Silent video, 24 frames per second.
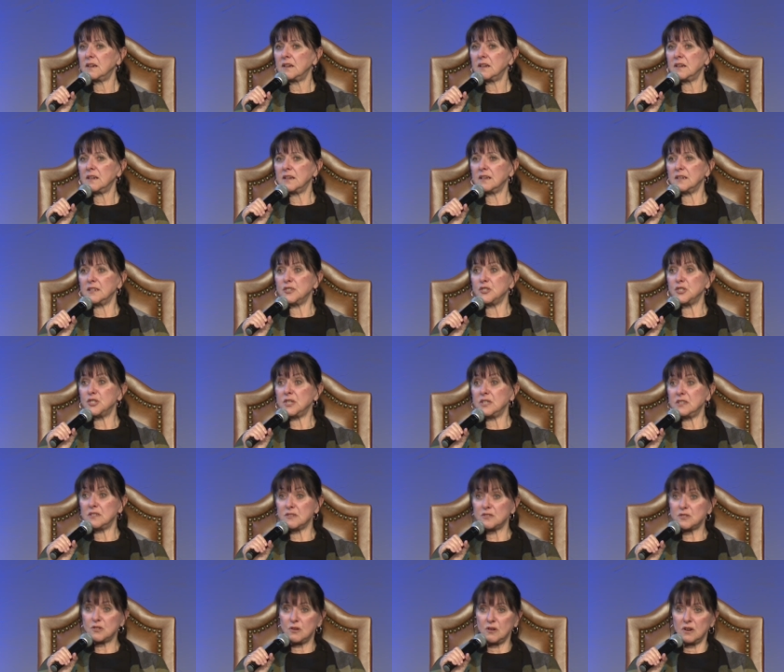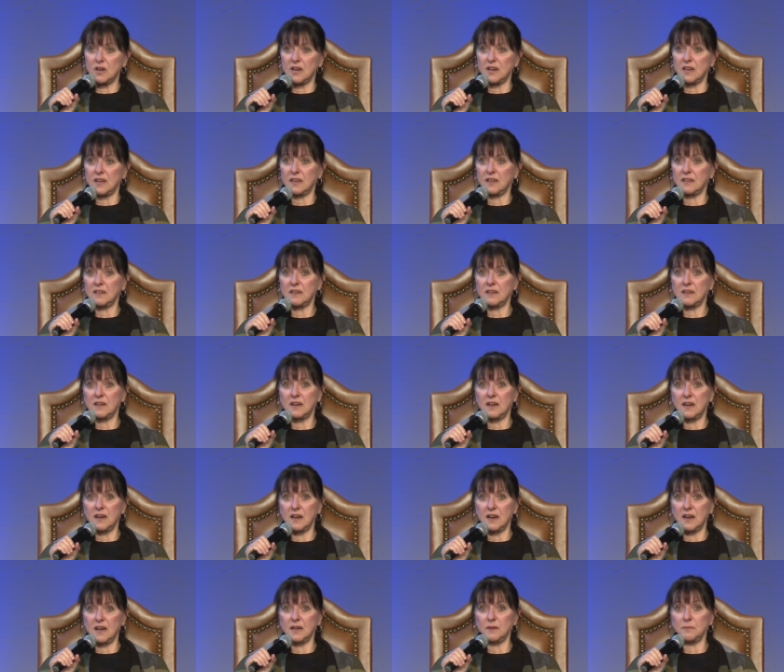And Gina's crying.
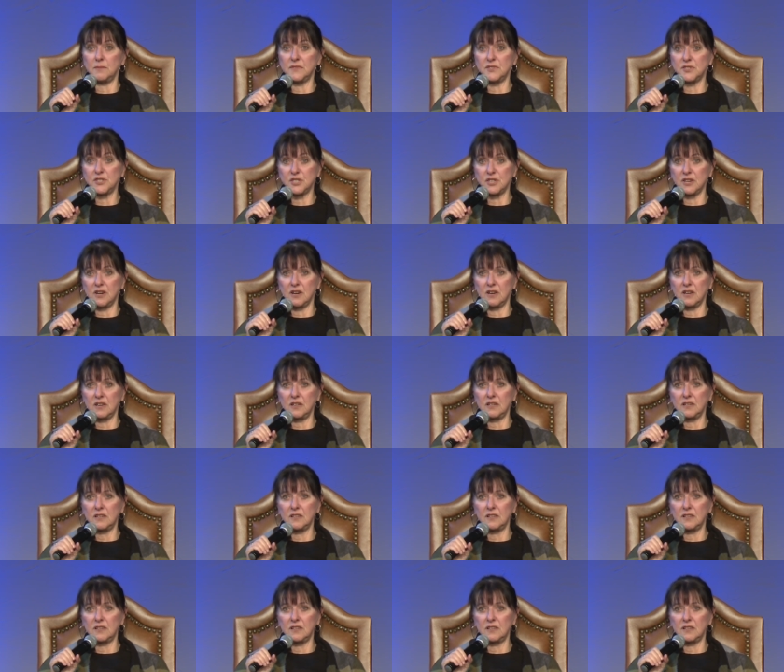I'm in shock.